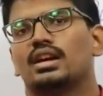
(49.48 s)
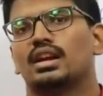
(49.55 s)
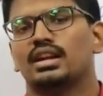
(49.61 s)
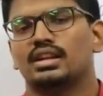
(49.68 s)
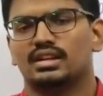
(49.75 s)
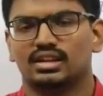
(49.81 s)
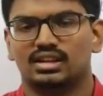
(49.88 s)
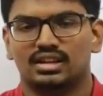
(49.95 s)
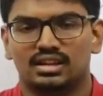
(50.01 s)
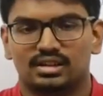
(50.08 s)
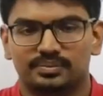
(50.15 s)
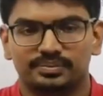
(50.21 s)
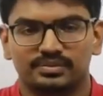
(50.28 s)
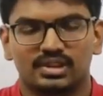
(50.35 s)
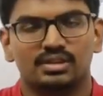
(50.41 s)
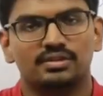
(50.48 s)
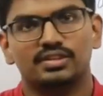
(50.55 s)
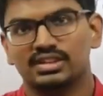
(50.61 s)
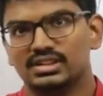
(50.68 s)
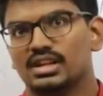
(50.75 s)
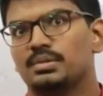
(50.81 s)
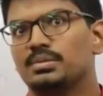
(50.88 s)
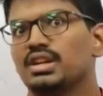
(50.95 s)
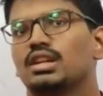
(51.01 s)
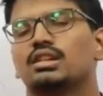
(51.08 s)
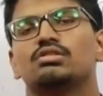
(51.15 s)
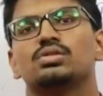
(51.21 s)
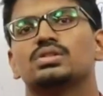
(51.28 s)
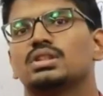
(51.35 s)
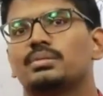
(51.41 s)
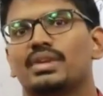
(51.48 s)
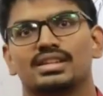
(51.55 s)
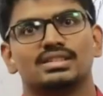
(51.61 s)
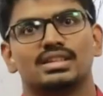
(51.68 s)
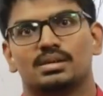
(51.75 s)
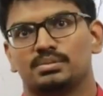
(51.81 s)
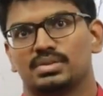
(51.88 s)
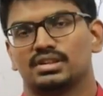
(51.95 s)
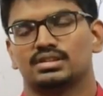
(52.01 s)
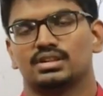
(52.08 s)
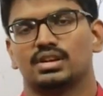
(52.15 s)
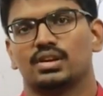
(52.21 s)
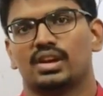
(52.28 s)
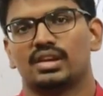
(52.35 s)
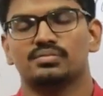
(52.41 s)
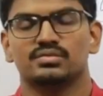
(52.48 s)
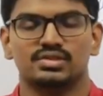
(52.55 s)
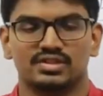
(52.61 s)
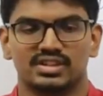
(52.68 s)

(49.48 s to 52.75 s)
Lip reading: right? First, let me give you some examples, okay.